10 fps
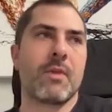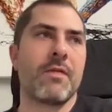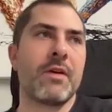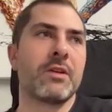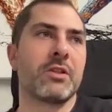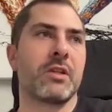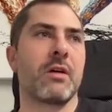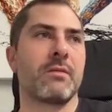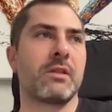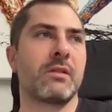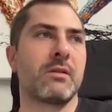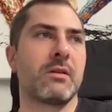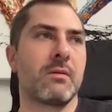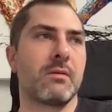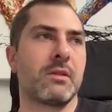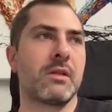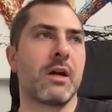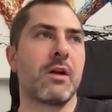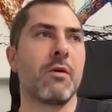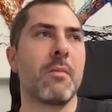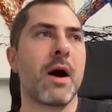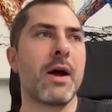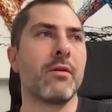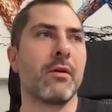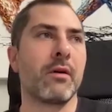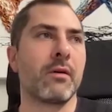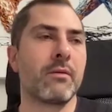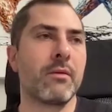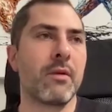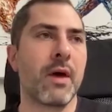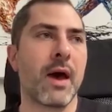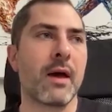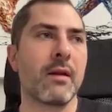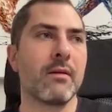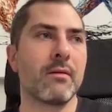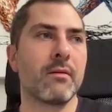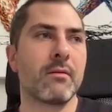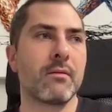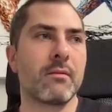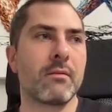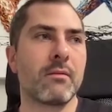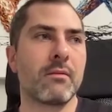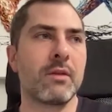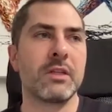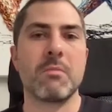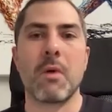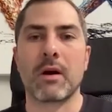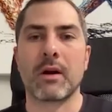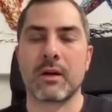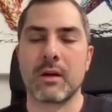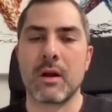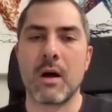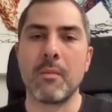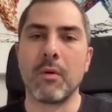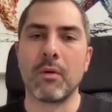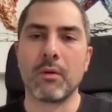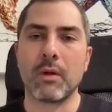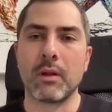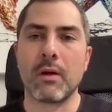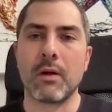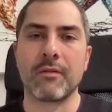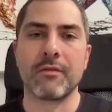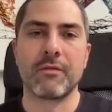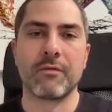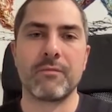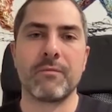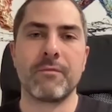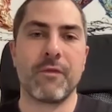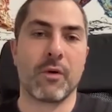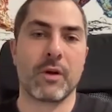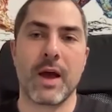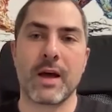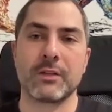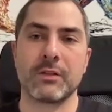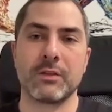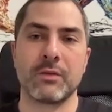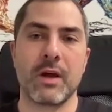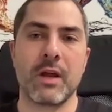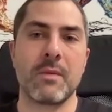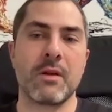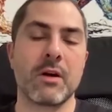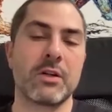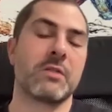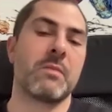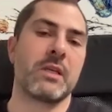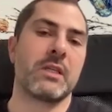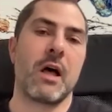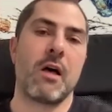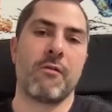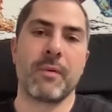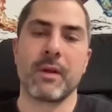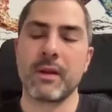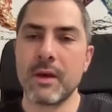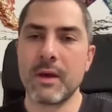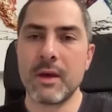it's just a subtle reminder that this market can humble a lot of forecasters, right? I mean, not just myself, but